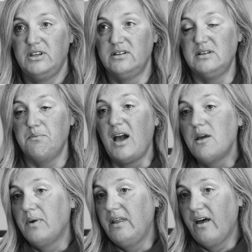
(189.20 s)
because it
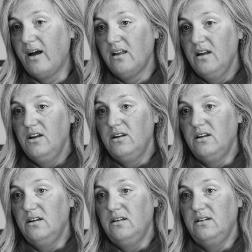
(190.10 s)
might be that
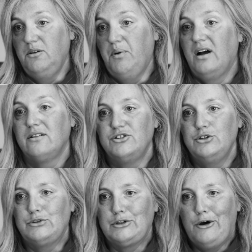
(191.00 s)
your
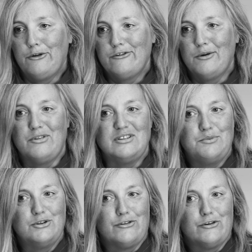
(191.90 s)
partner's used a condom and
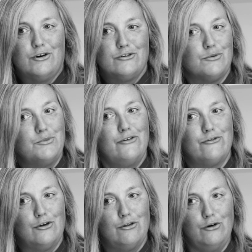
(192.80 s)
there's blood on the condom but
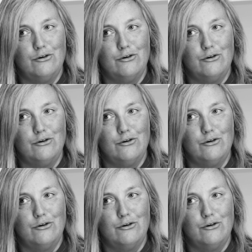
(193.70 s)
you've not